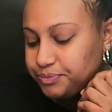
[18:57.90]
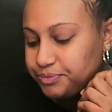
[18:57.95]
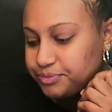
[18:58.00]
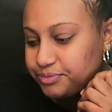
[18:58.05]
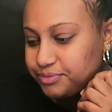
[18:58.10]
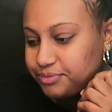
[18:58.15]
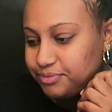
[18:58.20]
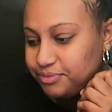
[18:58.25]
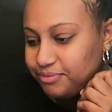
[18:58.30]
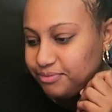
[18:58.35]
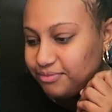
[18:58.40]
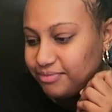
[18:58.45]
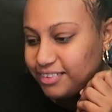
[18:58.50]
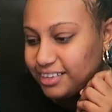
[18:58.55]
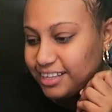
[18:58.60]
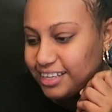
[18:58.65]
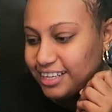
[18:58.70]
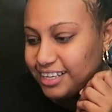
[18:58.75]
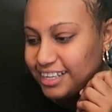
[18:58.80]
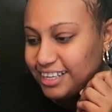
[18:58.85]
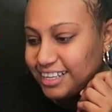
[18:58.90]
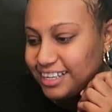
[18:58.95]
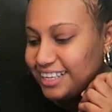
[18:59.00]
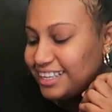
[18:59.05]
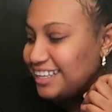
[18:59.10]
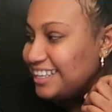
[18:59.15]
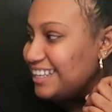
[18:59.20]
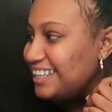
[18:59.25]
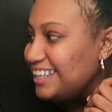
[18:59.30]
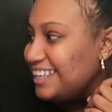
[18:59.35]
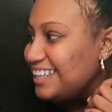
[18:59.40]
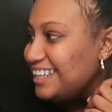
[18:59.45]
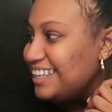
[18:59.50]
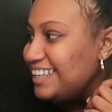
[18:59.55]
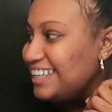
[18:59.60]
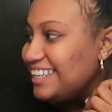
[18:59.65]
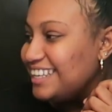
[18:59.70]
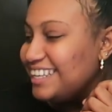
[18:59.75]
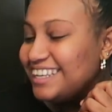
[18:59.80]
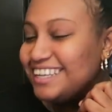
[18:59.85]

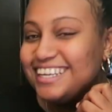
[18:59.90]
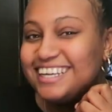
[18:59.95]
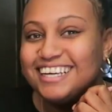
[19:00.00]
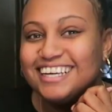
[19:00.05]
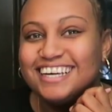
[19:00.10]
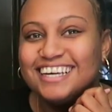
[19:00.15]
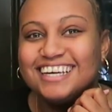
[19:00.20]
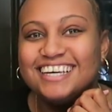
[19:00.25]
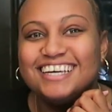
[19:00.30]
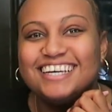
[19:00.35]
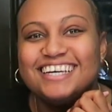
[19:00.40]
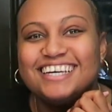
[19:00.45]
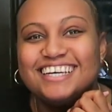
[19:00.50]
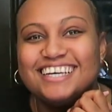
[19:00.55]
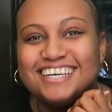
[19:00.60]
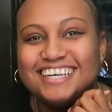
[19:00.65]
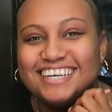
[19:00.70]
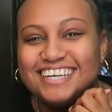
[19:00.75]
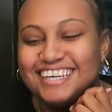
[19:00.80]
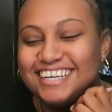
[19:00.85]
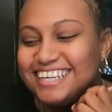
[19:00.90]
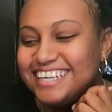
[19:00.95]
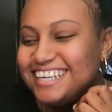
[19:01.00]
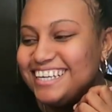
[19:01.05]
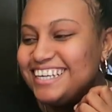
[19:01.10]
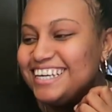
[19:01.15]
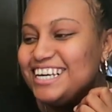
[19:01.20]
(not speaking)